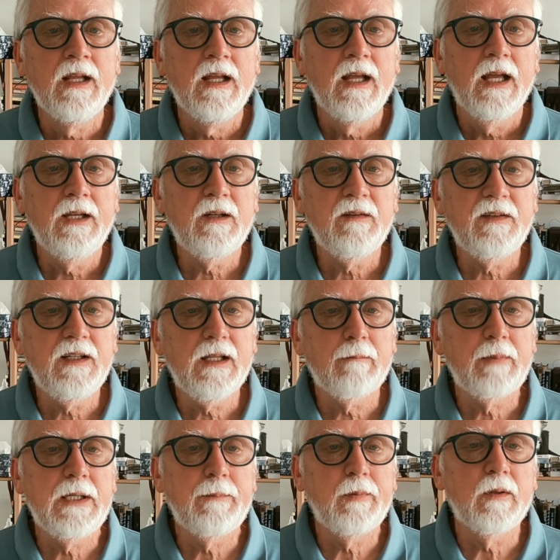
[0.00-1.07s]
And you can see that
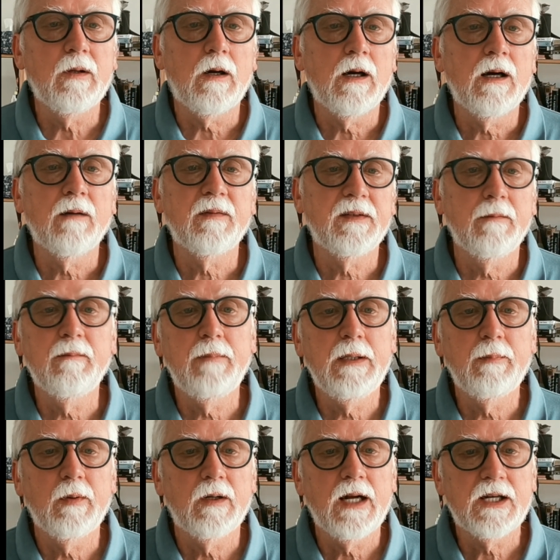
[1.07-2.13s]
people are some
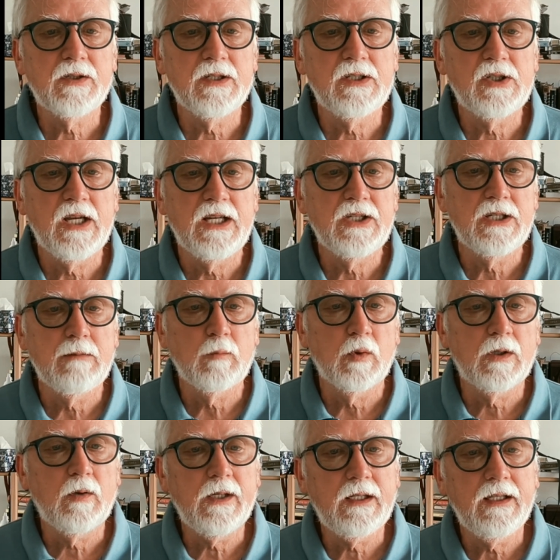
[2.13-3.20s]
people are actually changing more
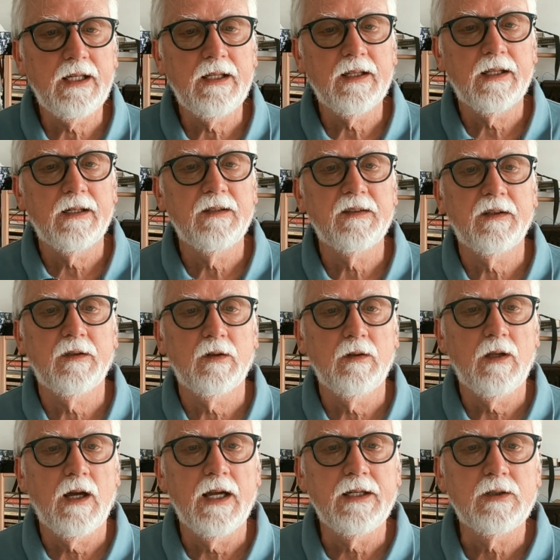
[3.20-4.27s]
quickly. That is, that their
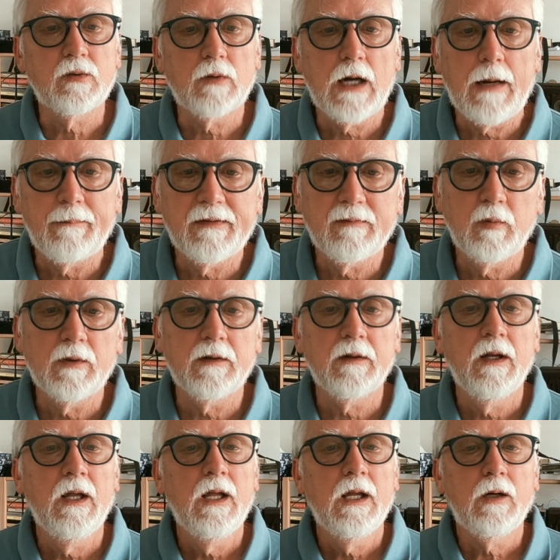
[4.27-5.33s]
line drops more
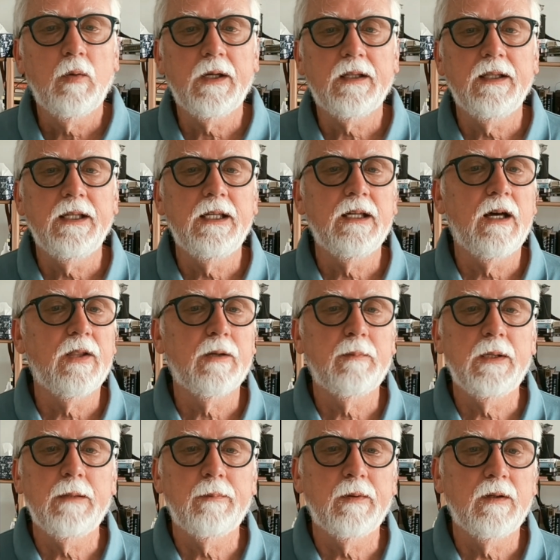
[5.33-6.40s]
quickly. Other
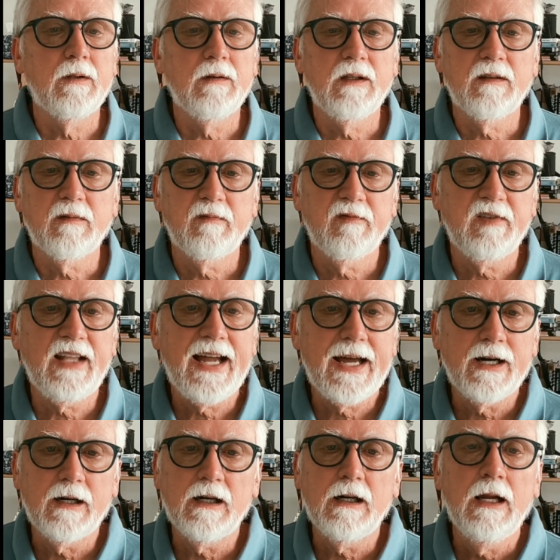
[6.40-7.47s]
people, it's
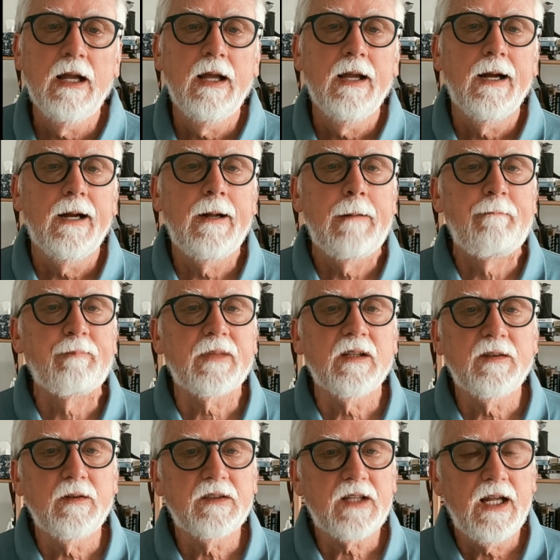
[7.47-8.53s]
flatter. Um,
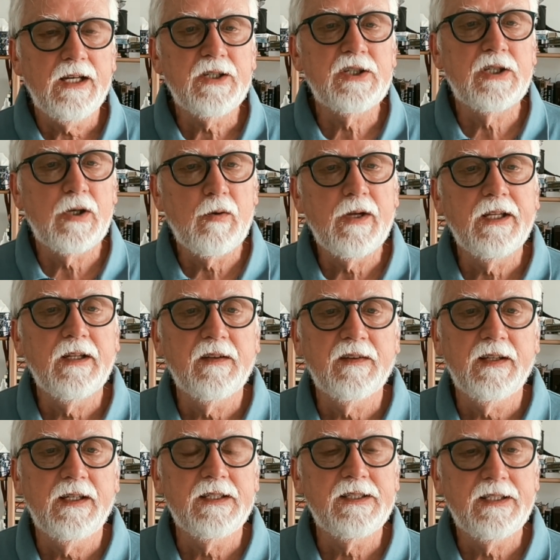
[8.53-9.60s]
so it's kind of showing us
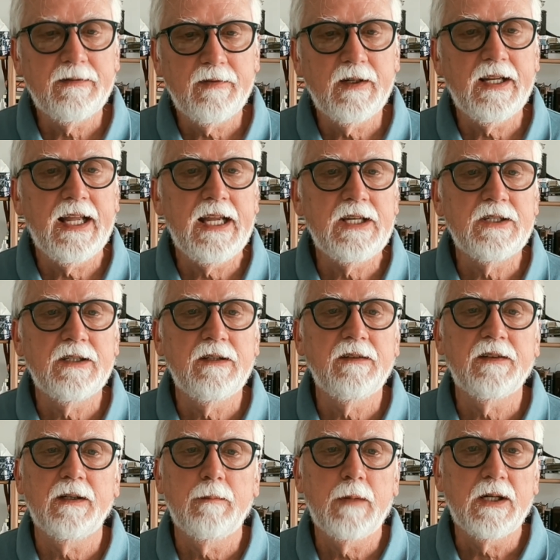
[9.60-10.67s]
that at different
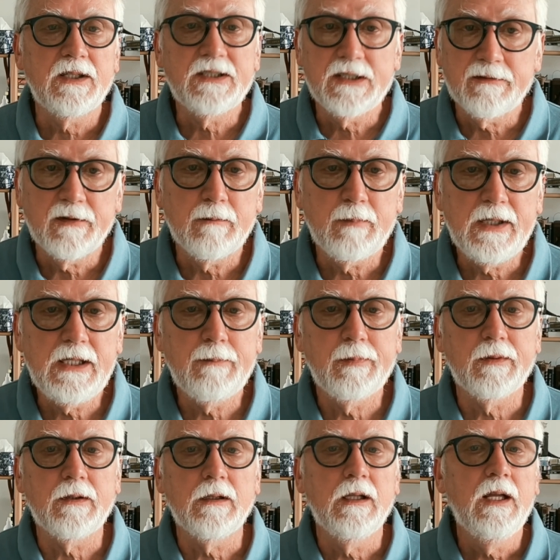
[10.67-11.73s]
ages and among different
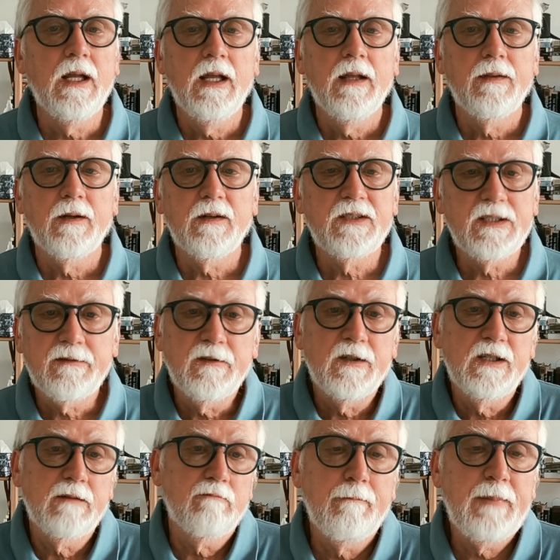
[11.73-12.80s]
people, there are
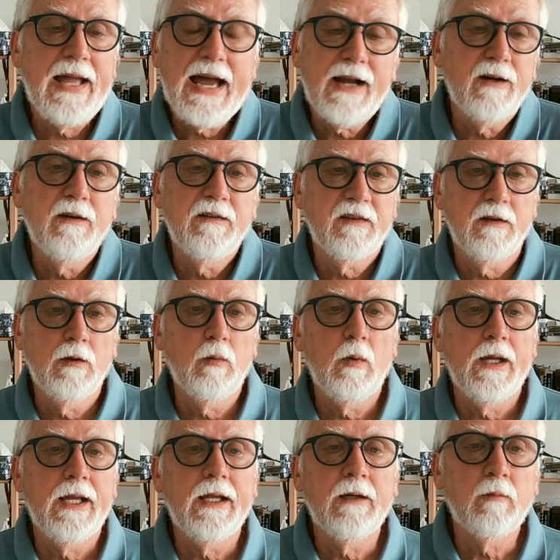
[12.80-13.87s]
different patterns in the
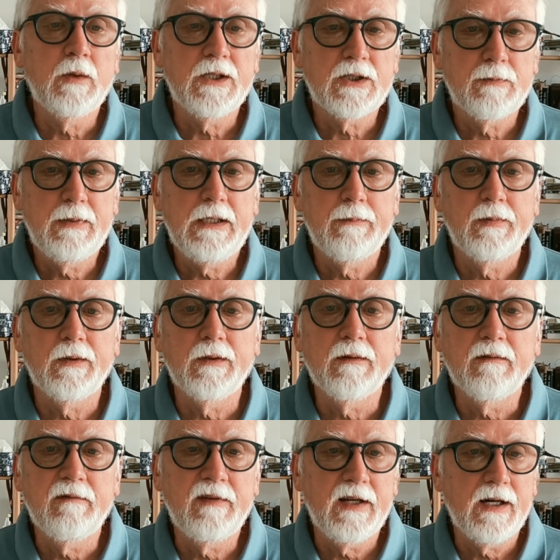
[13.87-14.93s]
way in which
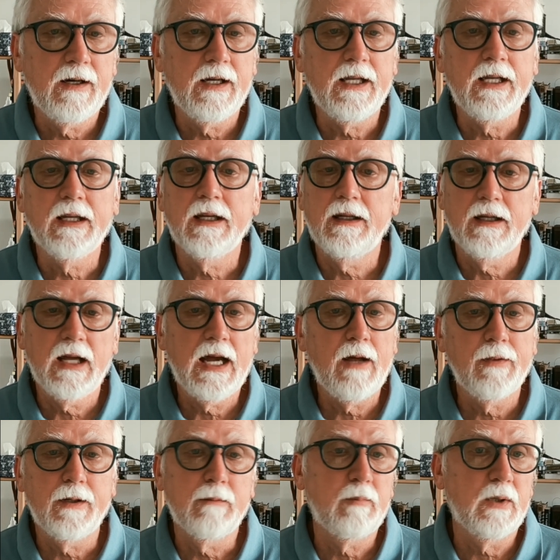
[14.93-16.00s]
people vary and how
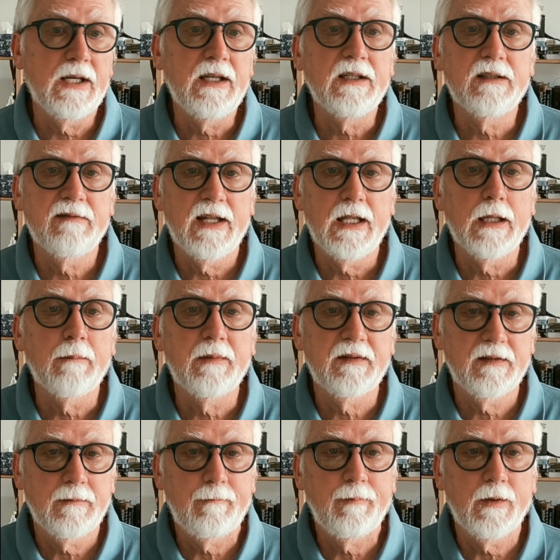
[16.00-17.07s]
their brain
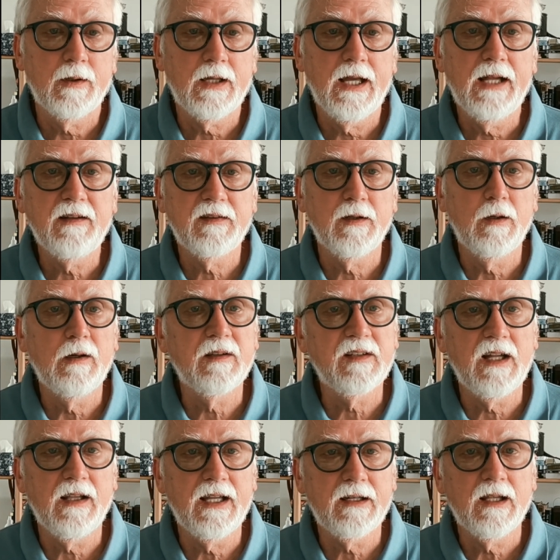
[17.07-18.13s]
develops. Okay, so it's
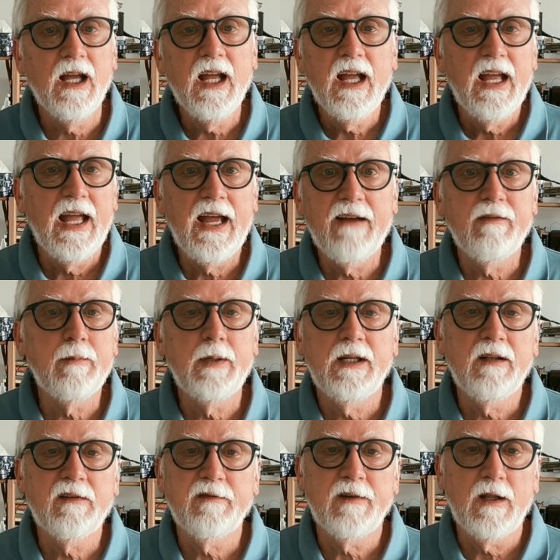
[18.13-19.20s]
not like
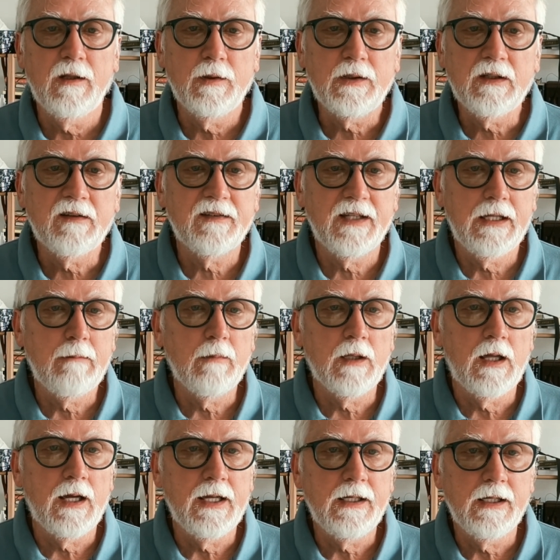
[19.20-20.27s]
everybody's following the same
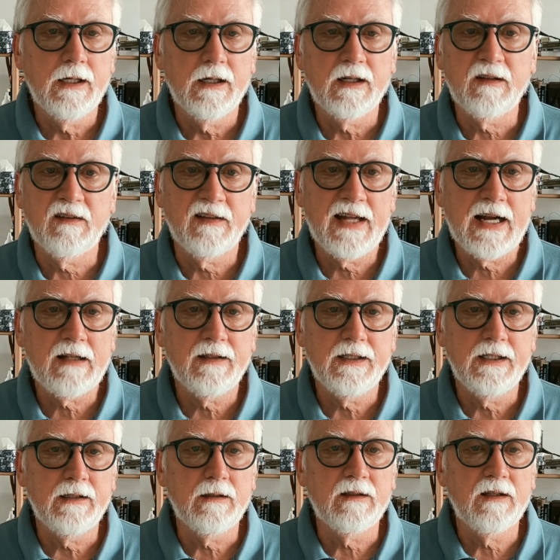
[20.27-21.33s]
line here
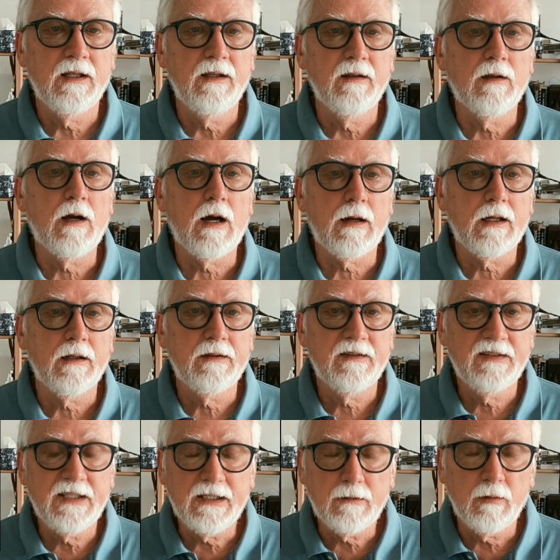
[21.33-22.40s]
exactly in, in lock
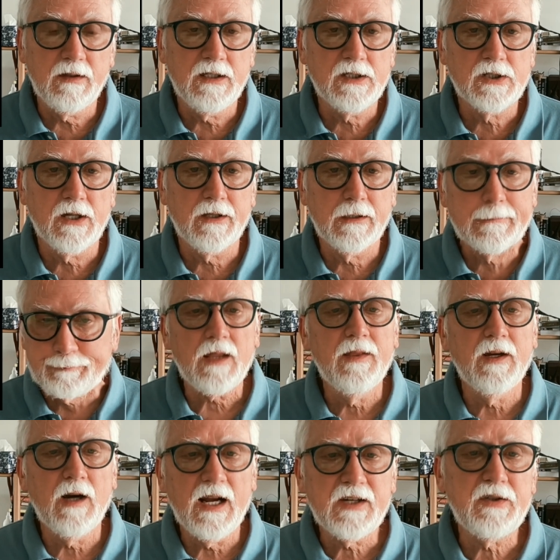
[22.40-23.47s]
sync with each other.
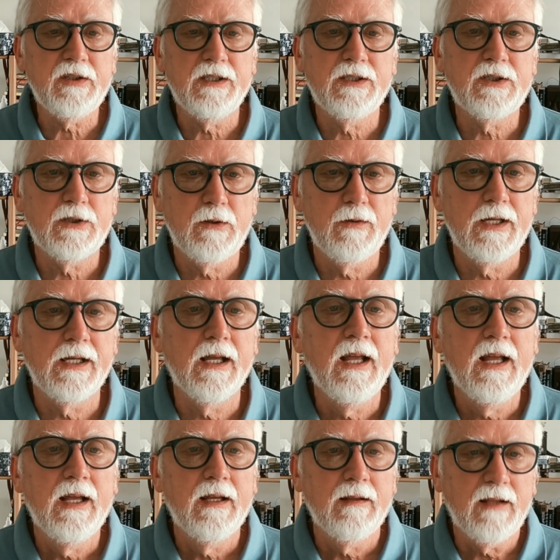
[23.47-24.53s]
They're actually showing
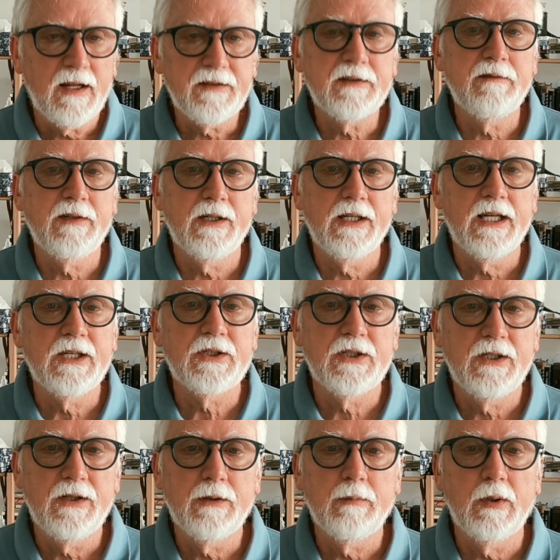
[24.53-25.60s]
lots of
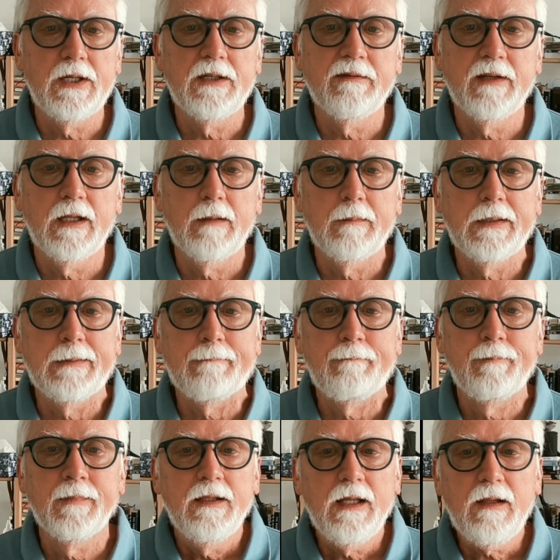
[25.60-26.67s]
variation in their brain development.
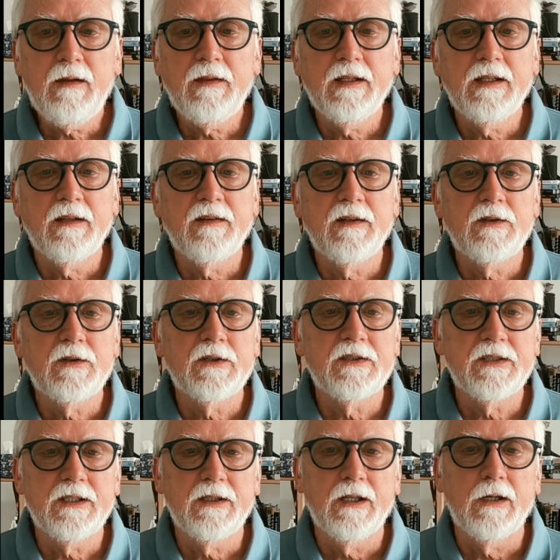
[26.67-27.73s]
The other thing that's
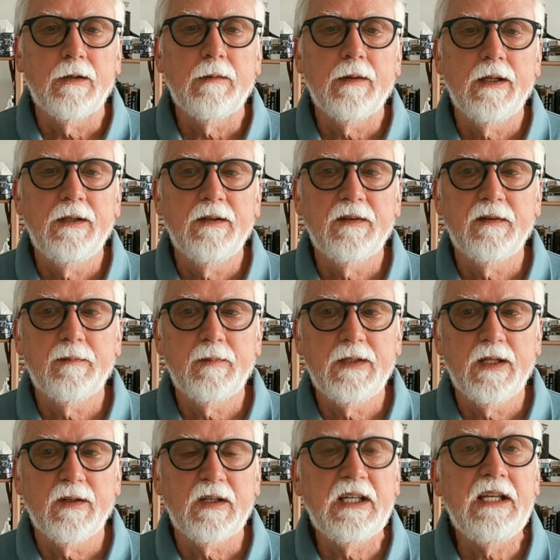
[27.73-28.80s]
interesting, though, and this is the
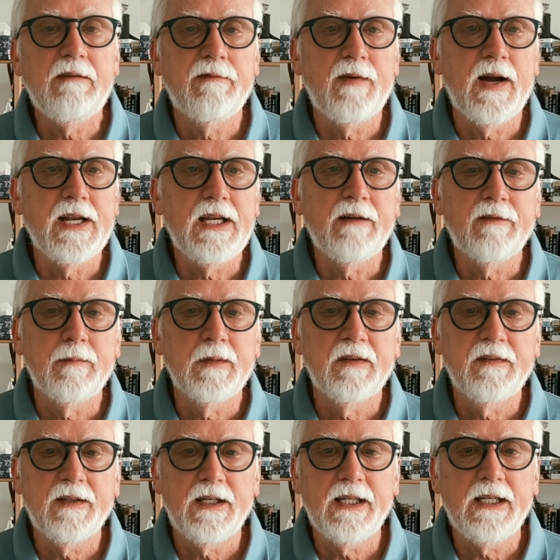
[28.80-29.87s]
other key finding from the
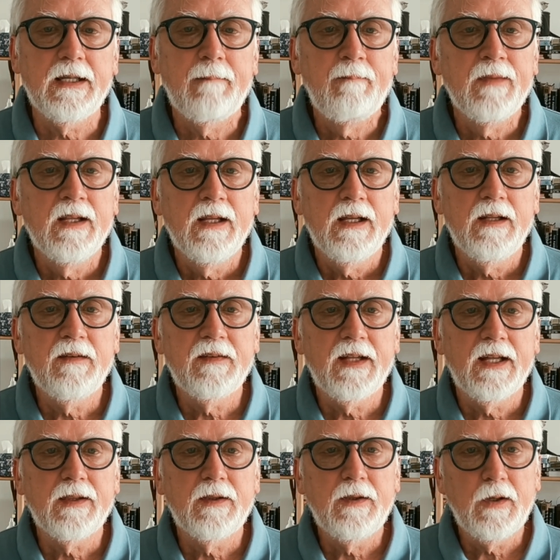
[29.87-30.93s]
study, is
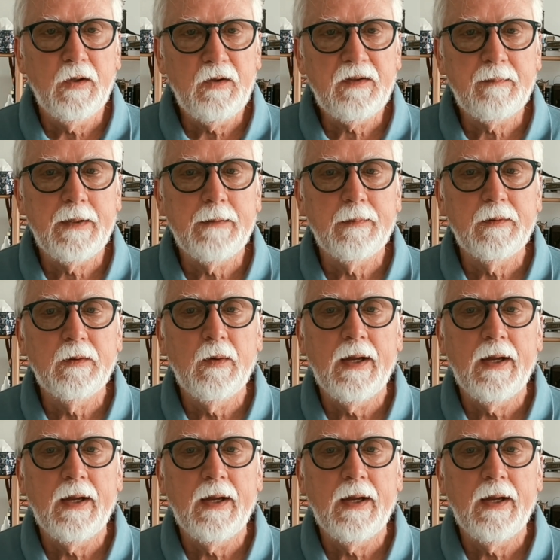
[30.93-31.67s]
that those people who